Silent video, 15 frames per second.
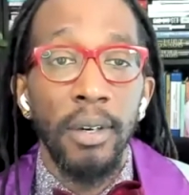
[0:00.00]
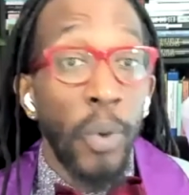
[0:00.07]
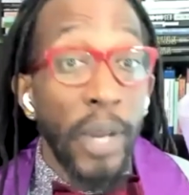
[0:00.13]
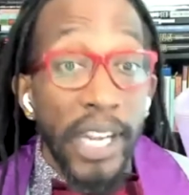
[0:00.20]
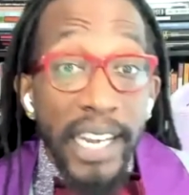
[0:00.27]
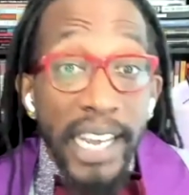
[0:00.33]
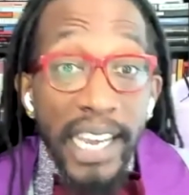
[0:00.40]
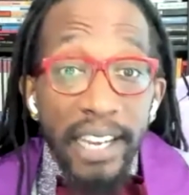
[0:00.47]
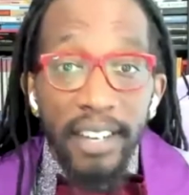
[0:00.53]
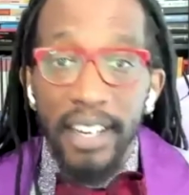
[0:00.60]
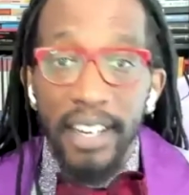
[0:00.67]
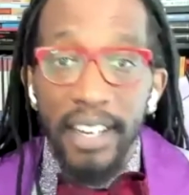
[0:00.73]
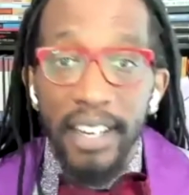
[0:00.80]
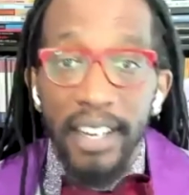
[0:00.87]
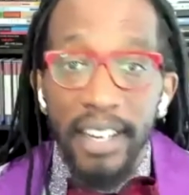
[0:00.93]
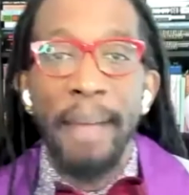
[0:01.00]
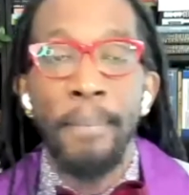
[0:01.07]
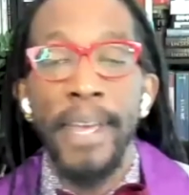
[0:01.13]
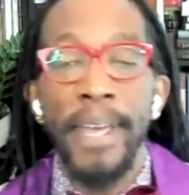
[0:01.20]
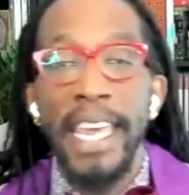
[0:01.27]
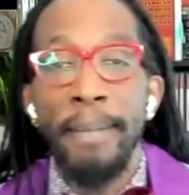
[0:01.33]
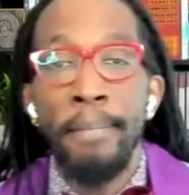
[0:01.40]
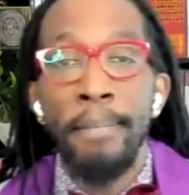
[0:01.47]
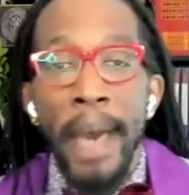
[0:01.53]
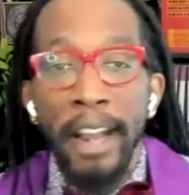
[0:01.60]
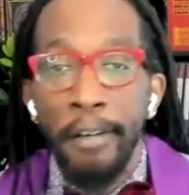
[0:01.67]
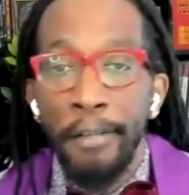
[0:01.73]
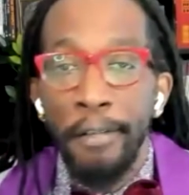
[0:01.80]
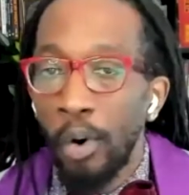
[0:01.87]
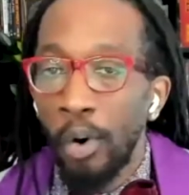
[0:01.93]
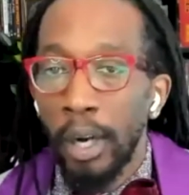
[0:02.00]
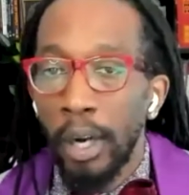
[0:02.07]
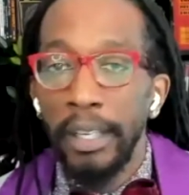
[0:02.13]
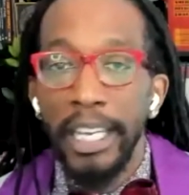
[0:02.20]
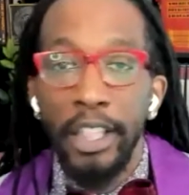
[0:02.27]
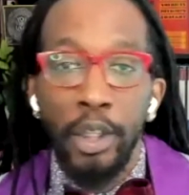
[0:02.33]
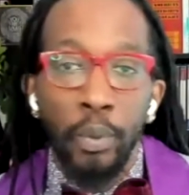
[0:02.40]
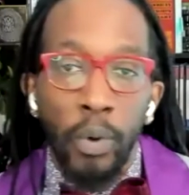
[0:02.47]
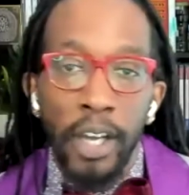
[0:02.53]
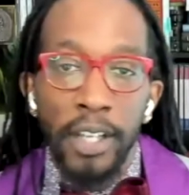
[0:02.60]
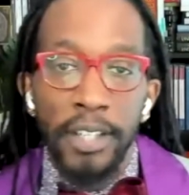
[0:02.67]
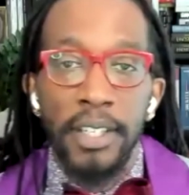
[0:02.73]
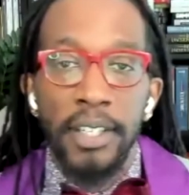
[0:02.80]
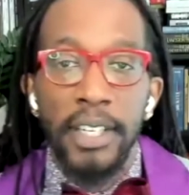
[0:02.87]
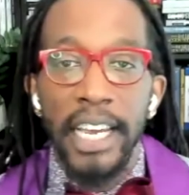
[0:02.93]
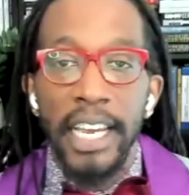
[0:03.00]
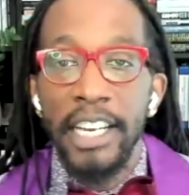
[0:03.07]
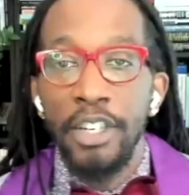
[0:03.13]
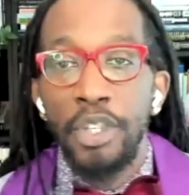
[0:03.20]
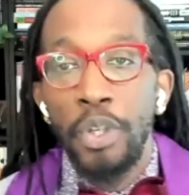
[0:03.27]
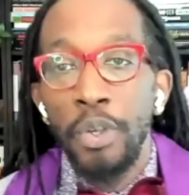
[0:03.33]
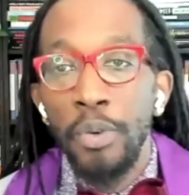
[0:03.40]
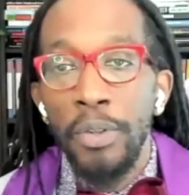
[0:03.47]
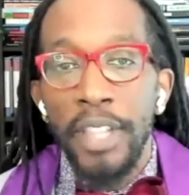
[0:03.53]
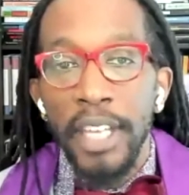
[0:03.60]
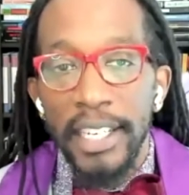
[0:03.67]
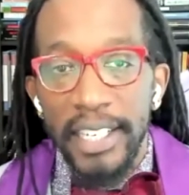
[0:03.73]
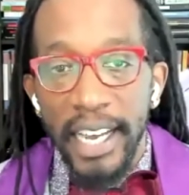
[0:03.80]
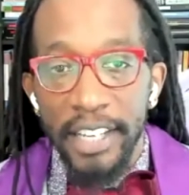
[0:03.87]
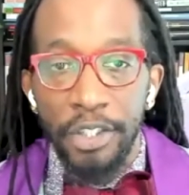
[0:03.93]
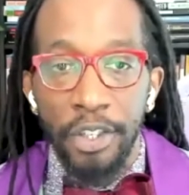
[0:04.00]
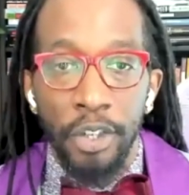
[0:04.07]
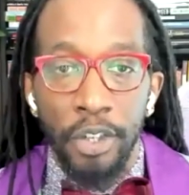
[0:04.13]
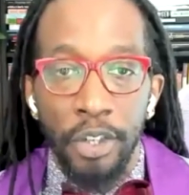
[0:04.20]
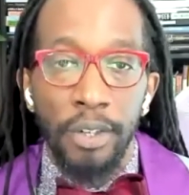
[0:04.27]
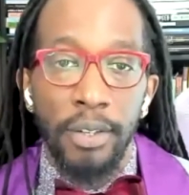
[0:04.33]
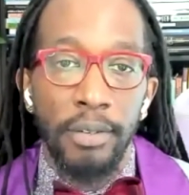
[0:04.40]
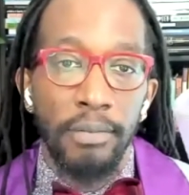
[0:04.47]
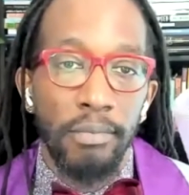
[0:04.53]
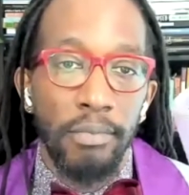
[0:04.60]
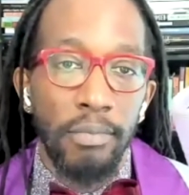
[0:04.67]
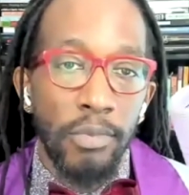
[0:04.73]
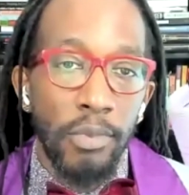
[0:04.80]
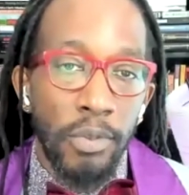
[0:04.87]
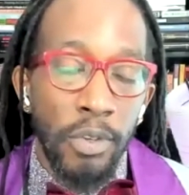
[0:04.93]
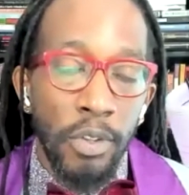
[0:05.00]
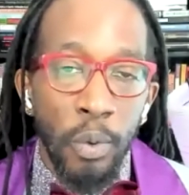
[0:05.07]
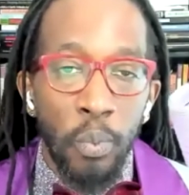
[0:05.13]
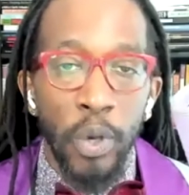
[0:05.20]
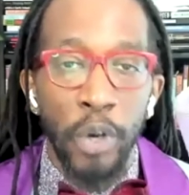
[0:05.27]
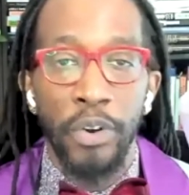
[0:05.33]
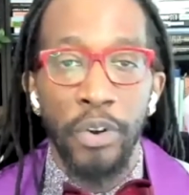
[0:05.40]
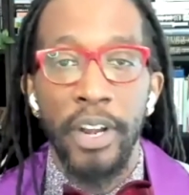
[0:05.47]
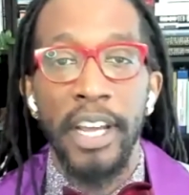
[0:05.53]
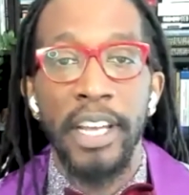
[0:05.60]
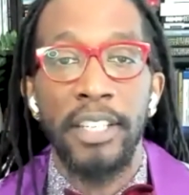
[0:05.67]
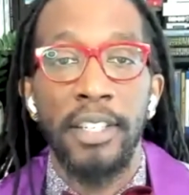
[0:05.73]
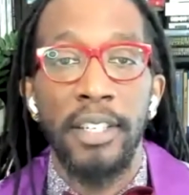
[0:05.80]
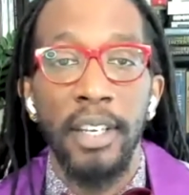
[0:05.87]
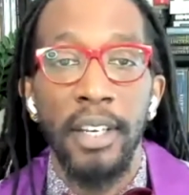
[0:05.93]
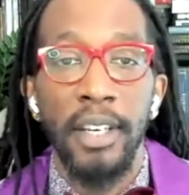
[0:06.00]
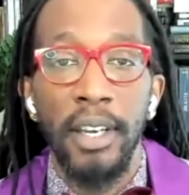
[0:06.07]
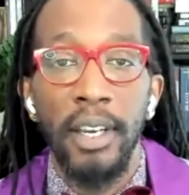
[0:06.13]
We need not be metaphorically thrust into the desert, to the wilderness,